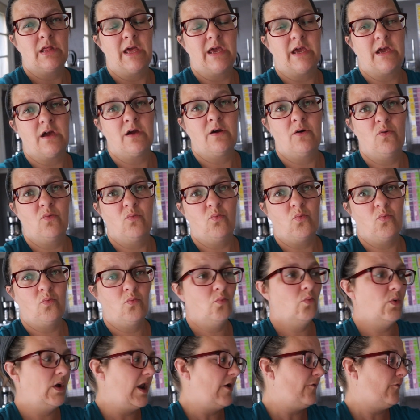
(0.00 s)
like
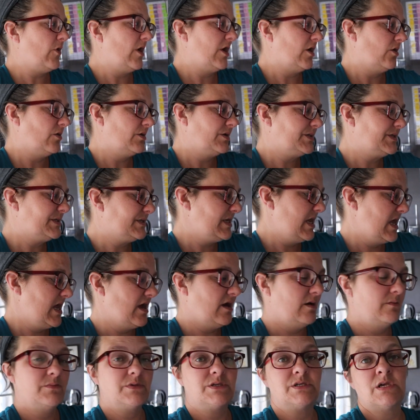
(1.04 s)
whenever I go to
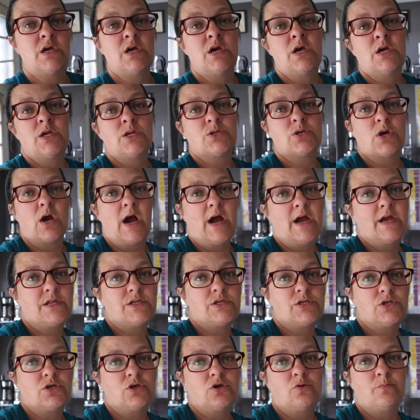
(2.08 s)
Sam's, try
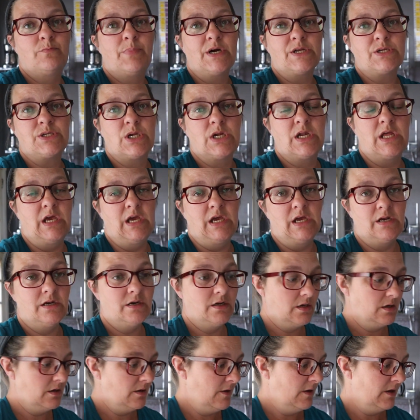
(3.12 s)
to budget
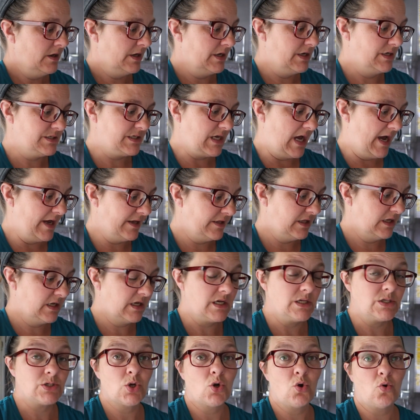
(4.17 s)
in because I think
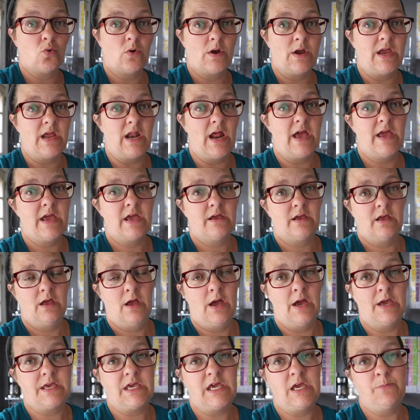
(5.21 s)
it's great. I,
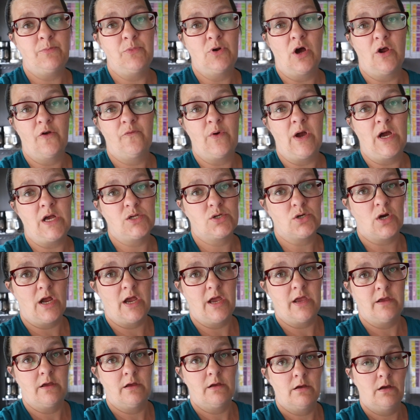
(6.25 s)
I keep non-fat
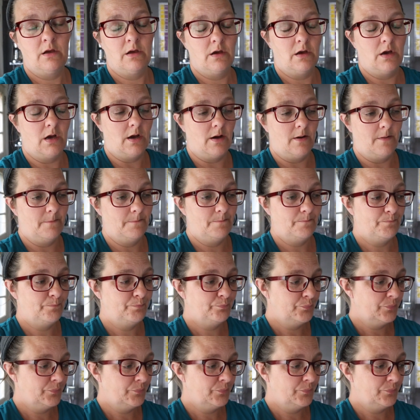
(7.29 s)
dry um,